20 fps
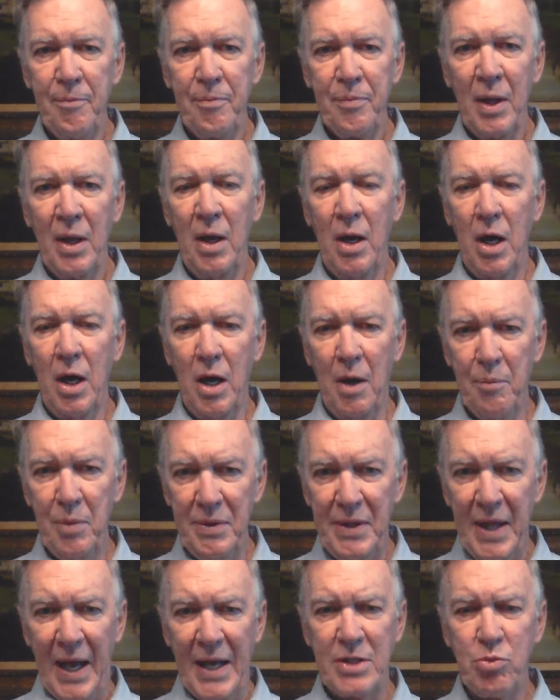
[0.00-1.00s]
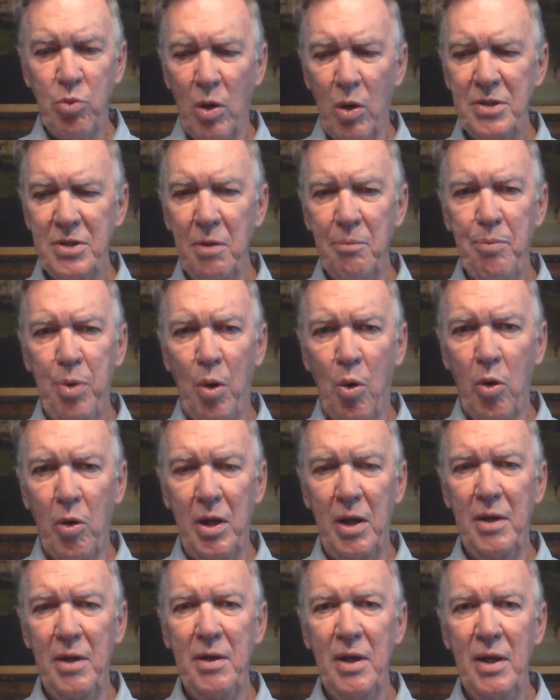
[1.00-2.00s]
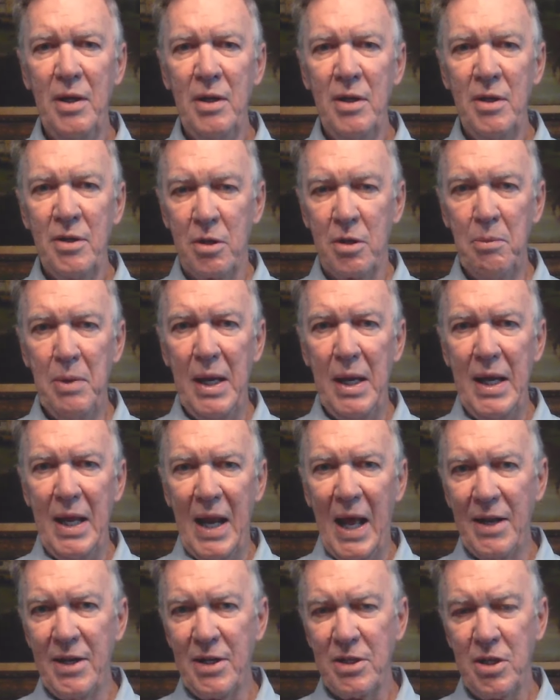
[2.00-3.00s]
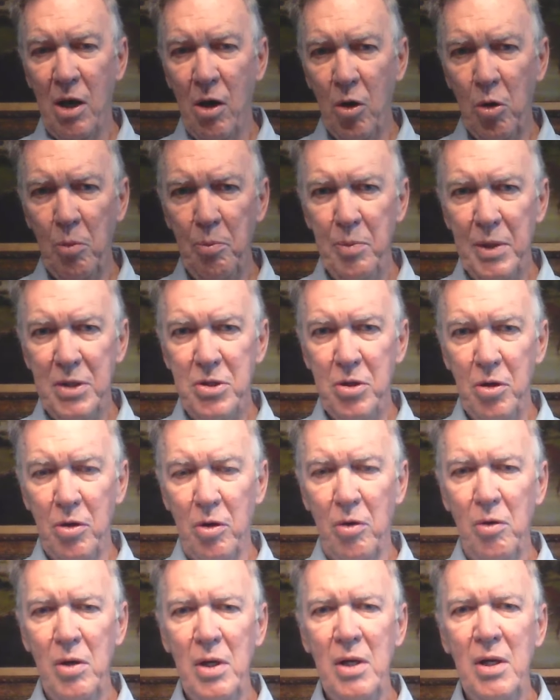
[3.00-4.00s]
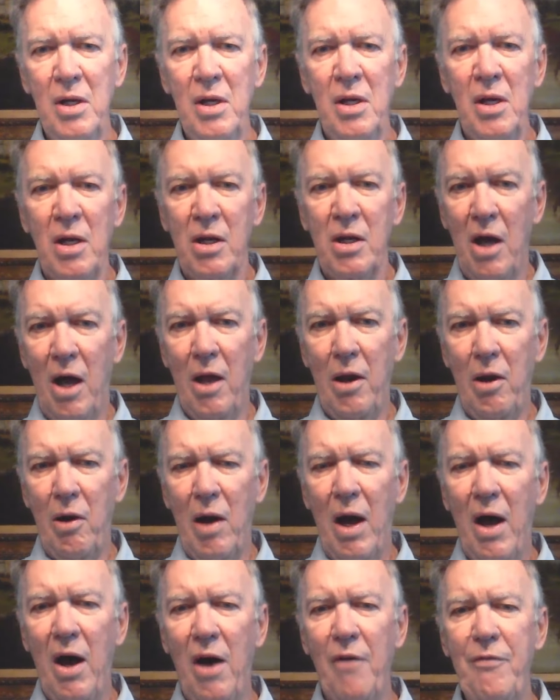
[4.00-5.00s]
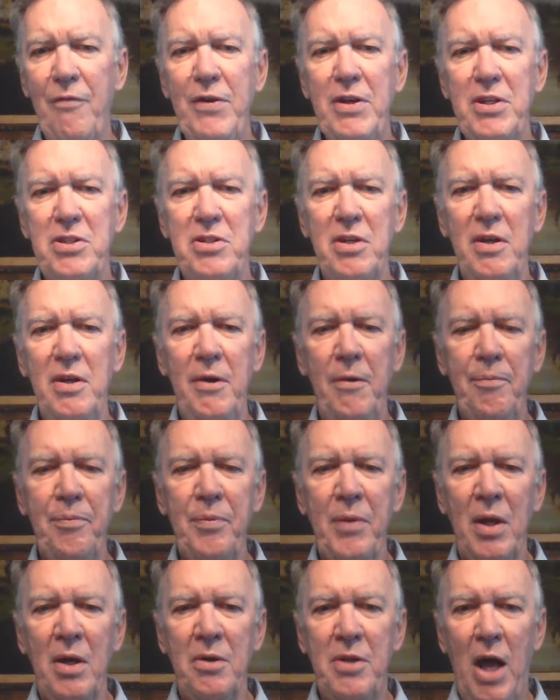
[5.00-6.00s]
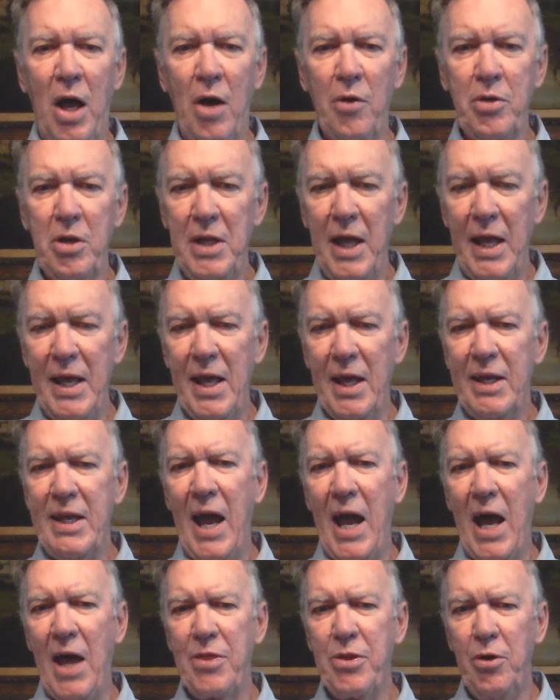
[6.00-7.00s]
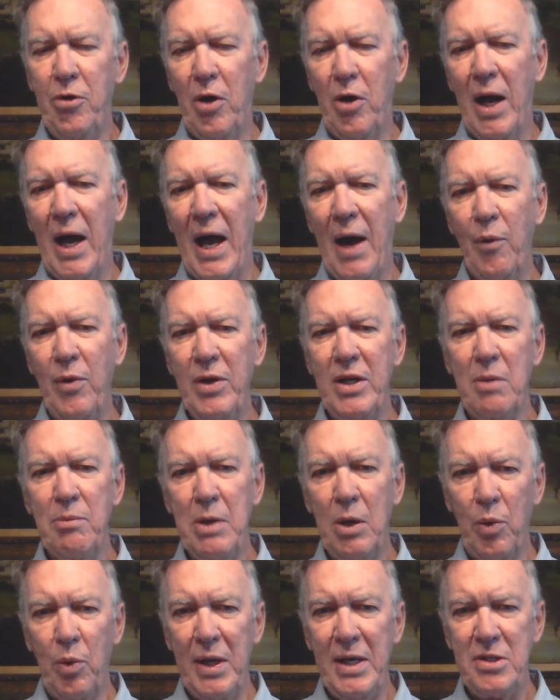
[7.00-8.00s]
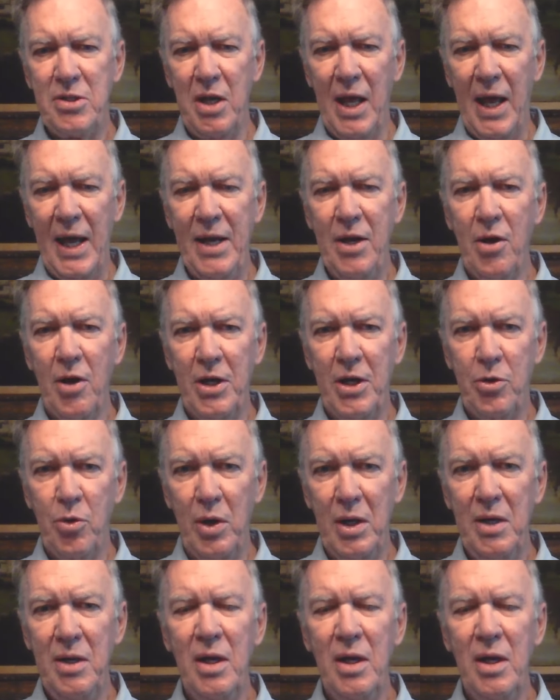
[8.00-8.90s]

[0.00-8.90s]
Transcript: Uh, but that's what's important to me, and I just hope that you'll call our office, talk to Dan, Catherine, or I. We can be reached at eight hundred,